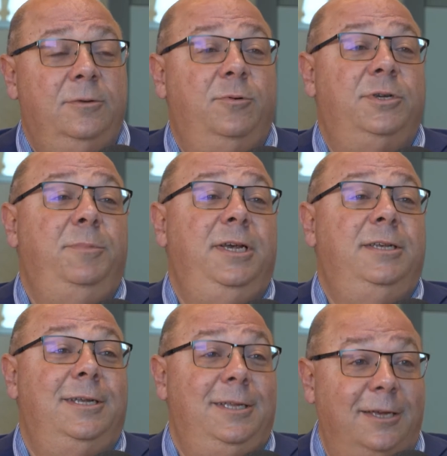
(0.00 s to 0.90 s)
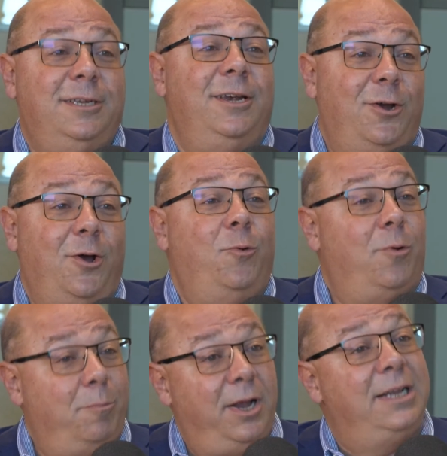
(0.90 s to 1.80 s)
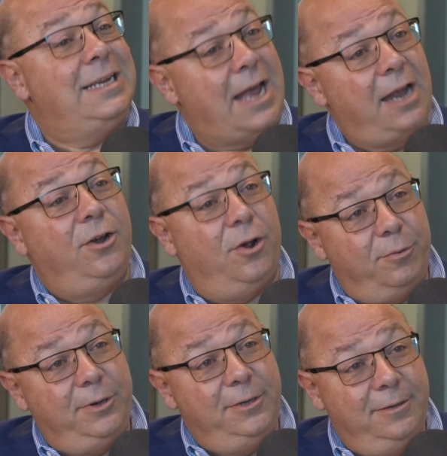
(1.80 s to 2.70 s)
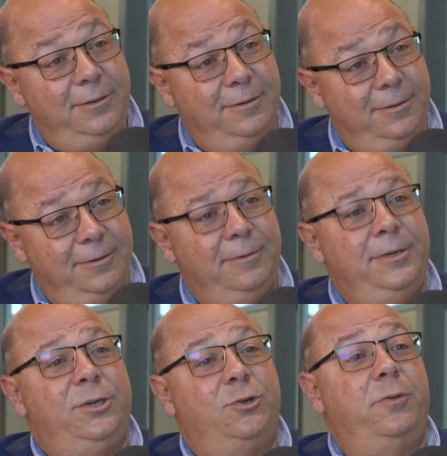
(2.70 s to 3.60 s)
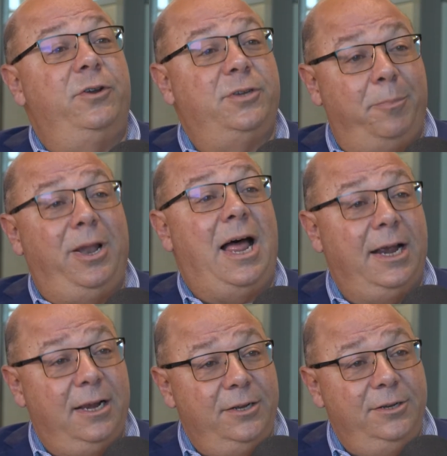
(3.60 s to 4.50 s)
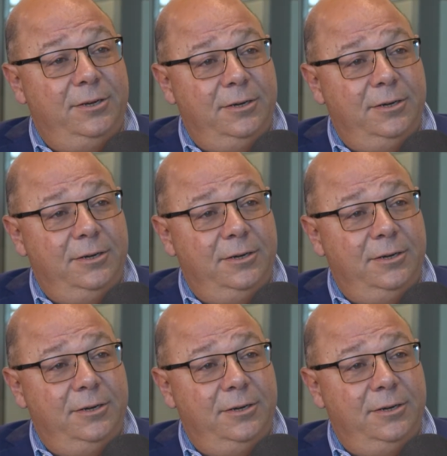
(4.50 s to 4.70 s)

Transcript: which means it doesn't go where blood's not going. So if there's a blockage